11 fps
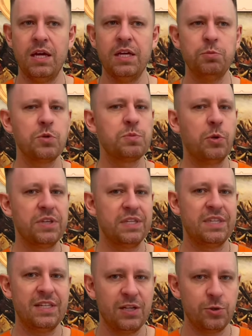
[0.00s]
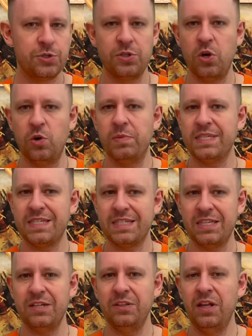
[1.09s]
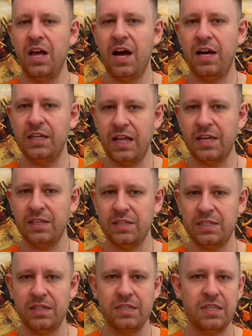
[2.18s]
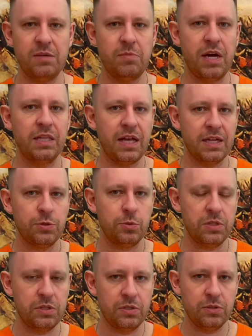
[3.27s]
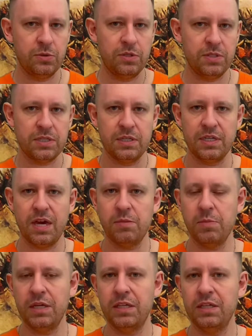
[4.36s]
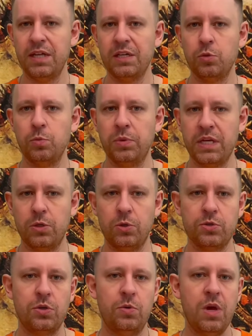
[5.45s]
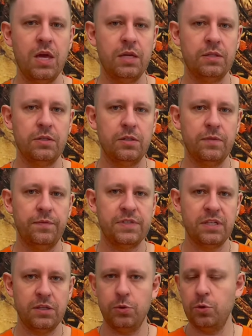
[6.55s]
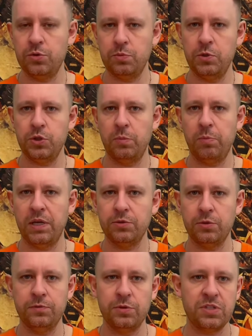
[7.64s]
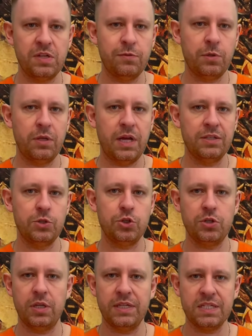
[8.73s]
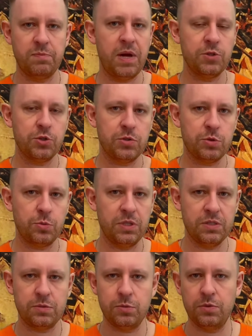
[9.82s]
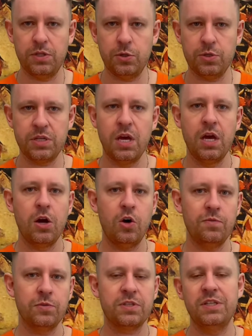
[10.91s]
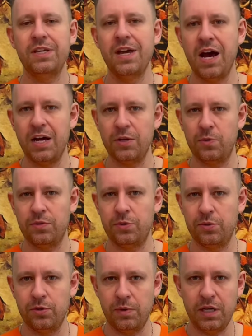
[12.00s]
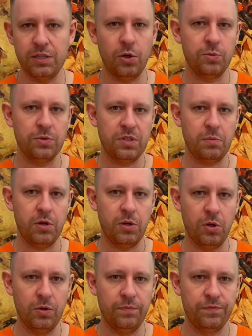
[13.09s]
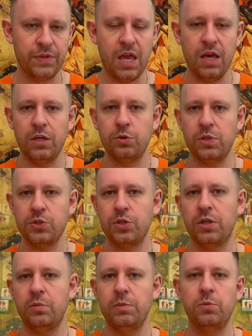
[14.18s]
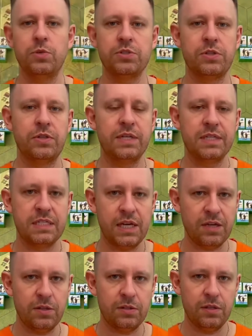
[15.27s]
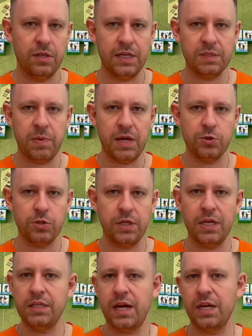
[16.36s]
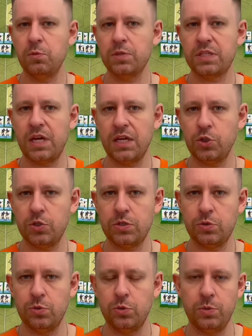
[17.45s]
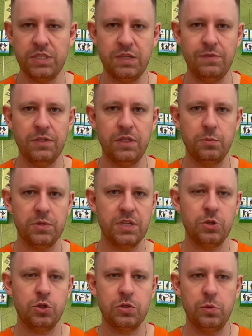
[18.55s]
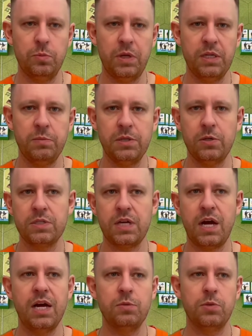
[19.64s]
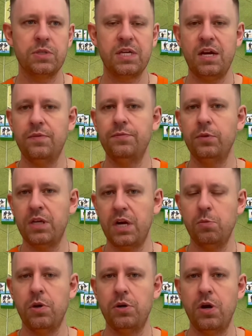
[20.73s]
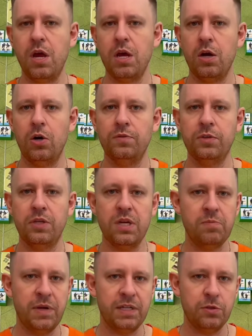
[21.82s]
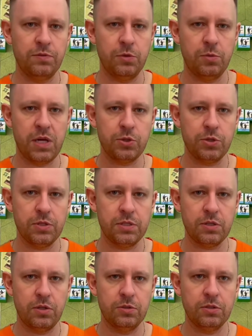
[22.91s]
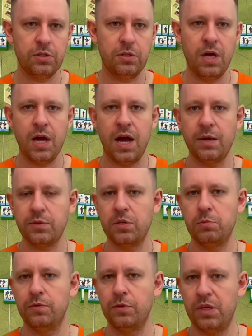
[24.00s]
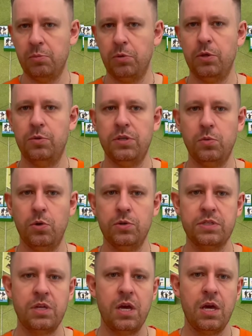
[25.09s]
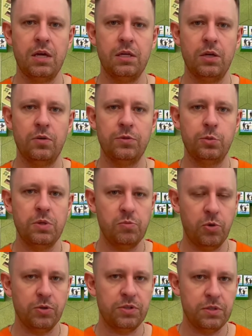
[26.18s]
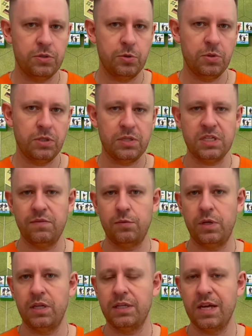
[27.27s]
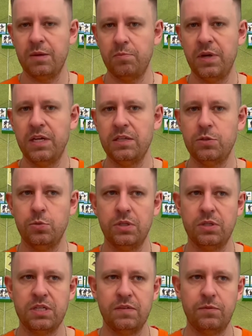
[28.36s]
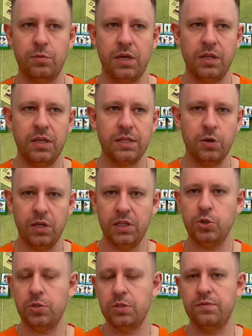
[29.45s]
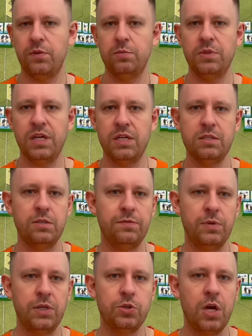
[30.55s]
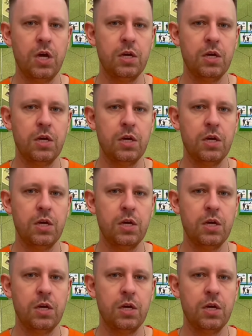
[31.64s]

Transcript: It was more than 10 years ago, but still I like this system, I like to return to this game, and I like to play also the scenarios which are part of the several additional expansions released through the years. Obviously, I own them all. The Russian army was the second expansion, and I was anxious to receive it, I was anxious to play it, because I was fully aware of the impact of the Russians on the outcome of the Napoleonic Wars. of their importance during the several campaigns, during the several coalitions formed against the French.